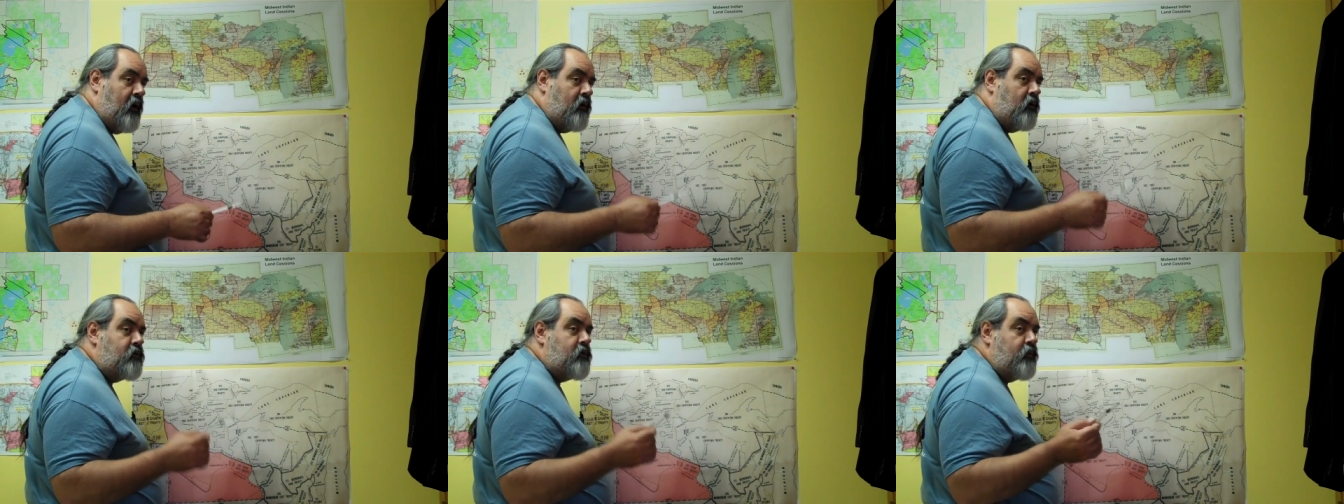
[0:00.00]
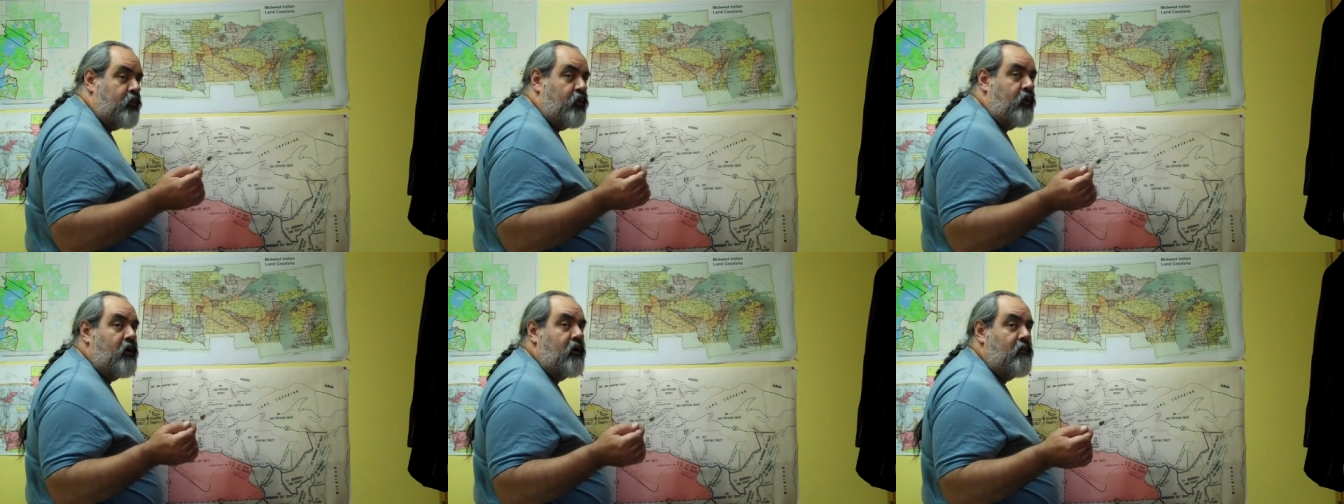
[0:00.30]
And those
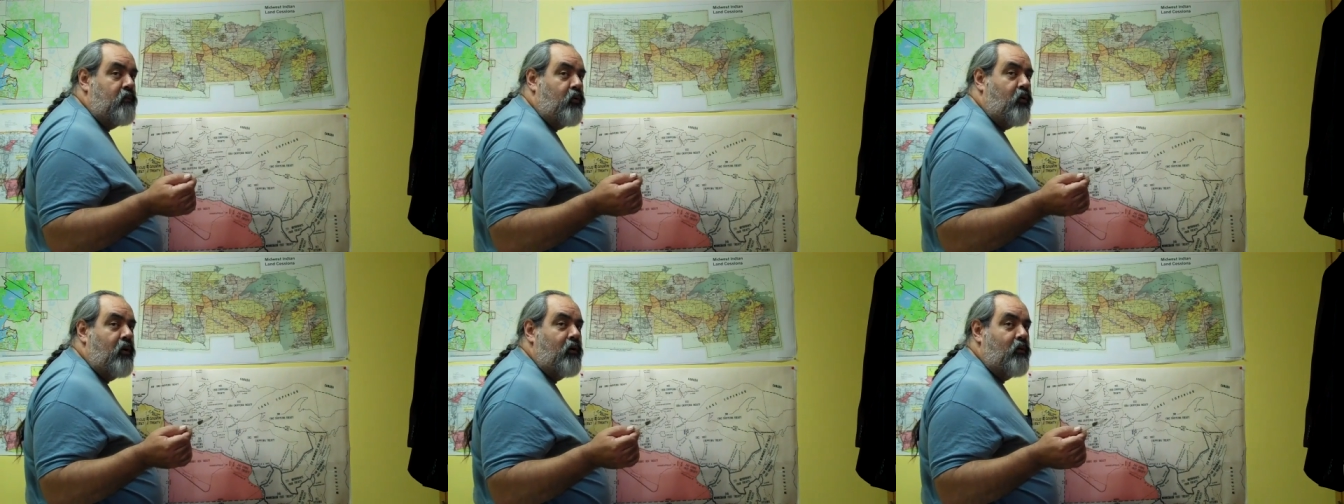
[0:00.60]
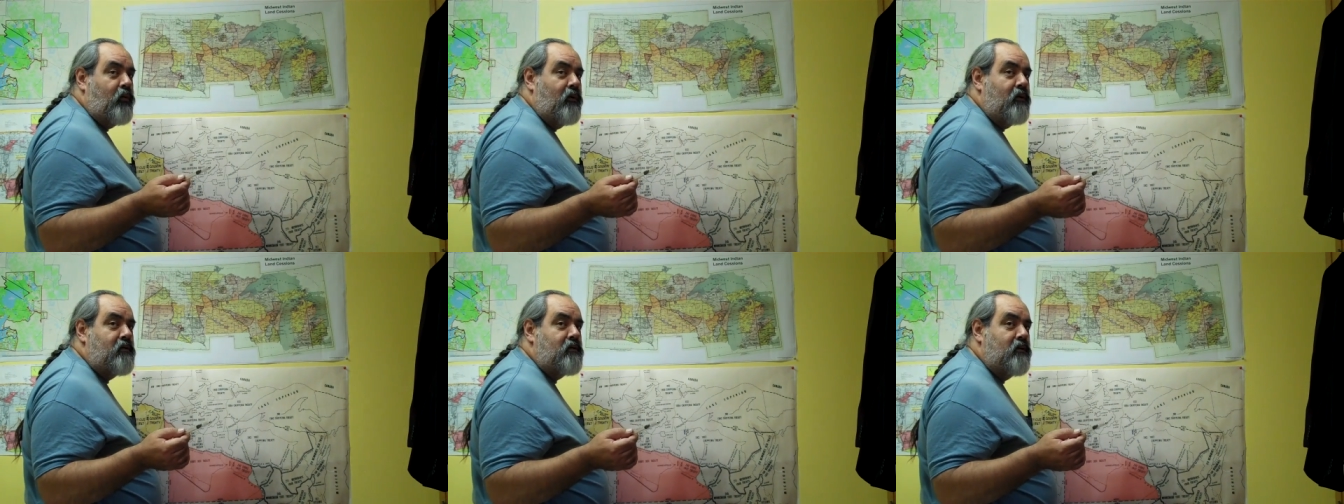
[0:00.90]
are pretty
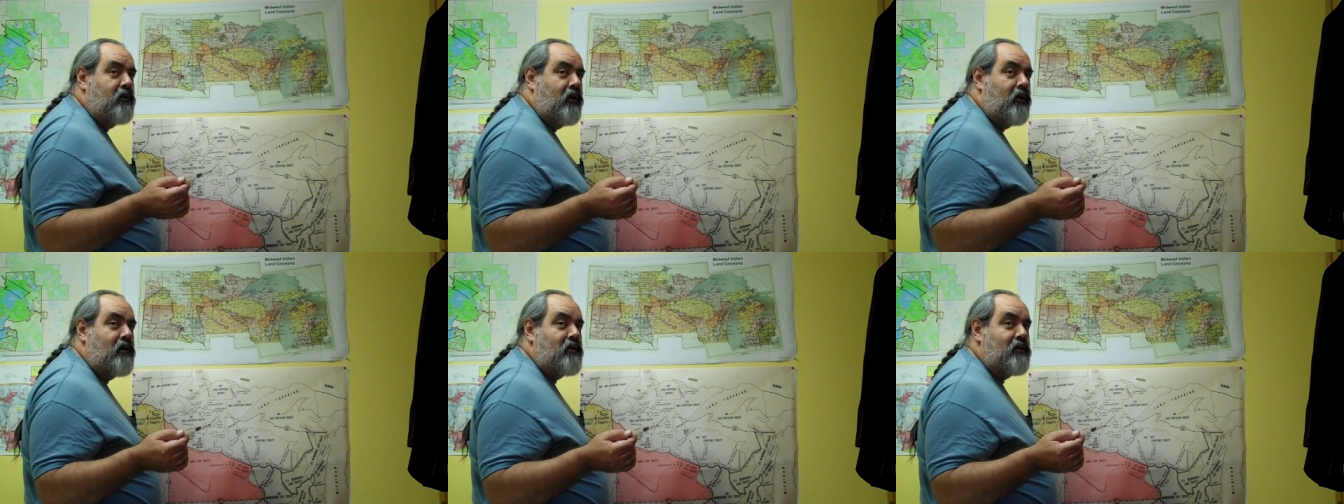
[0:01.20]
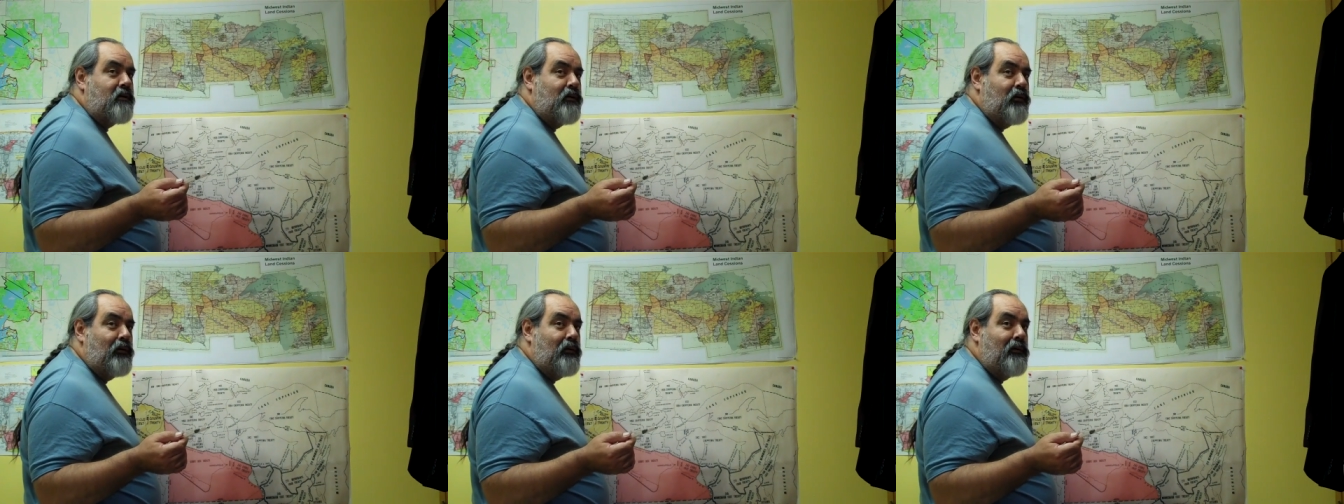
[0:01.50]
important words in law
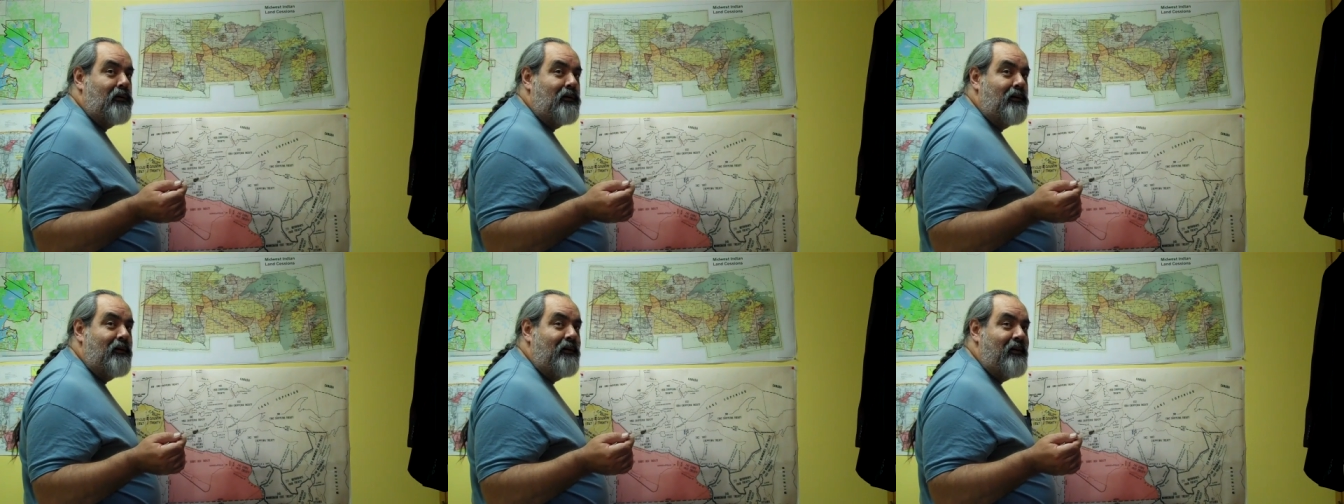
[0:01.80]
school,